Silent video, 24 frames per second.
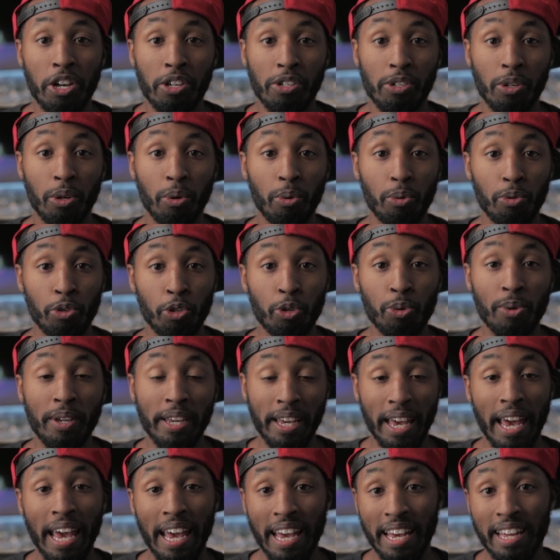So you
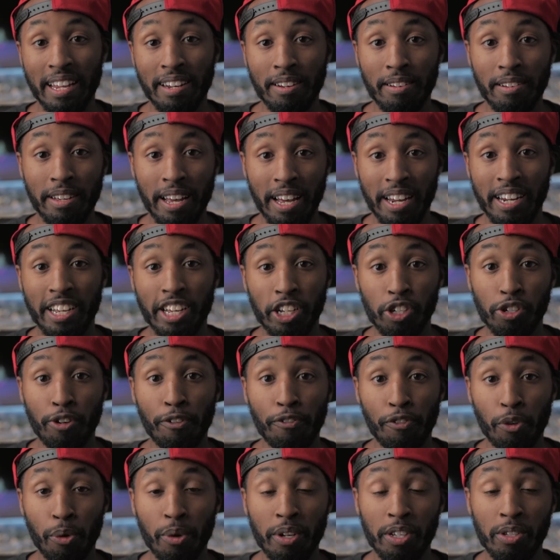can kind of get
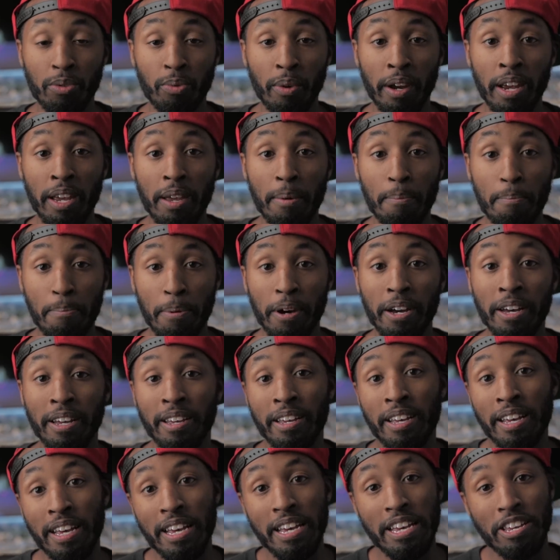your focus right, but
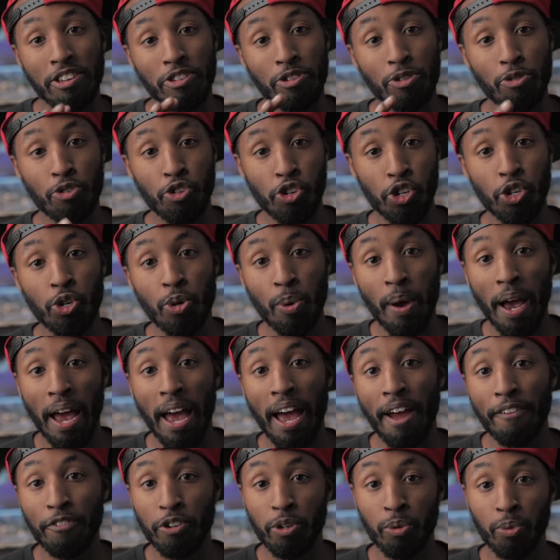you do
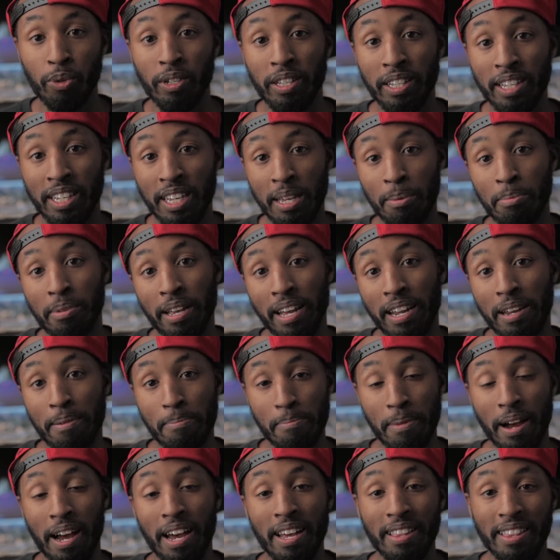have to really keep that
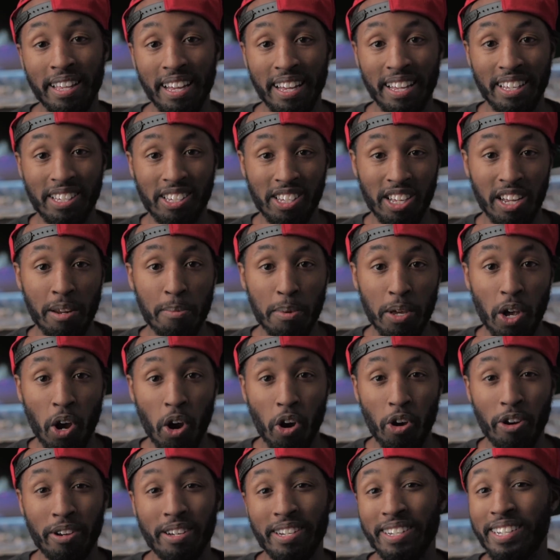in mind, that it's gonna be
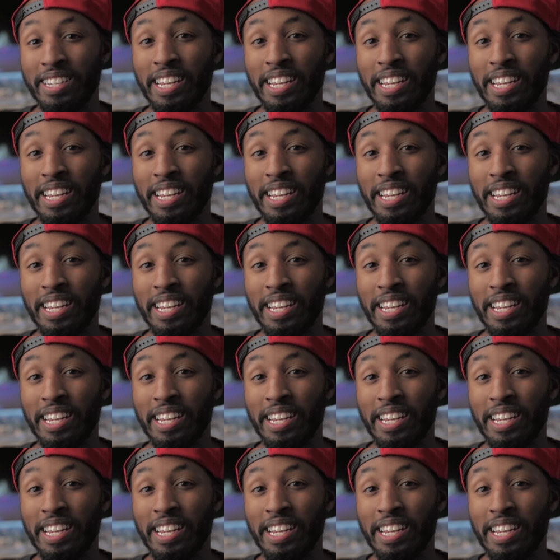hard to